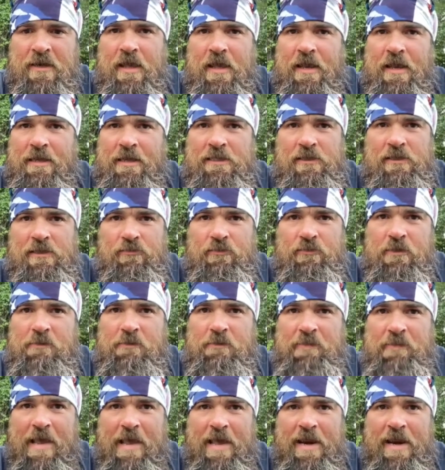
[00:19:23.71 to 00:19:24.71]
and it's a really
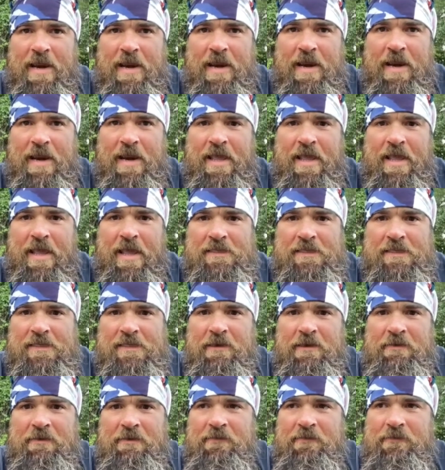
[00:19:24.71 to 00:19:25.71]
badass
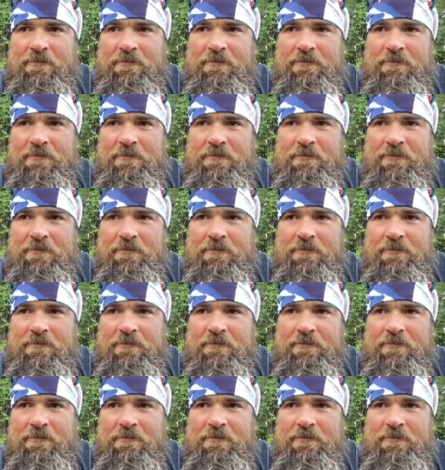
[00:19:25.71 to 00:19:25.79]
knife.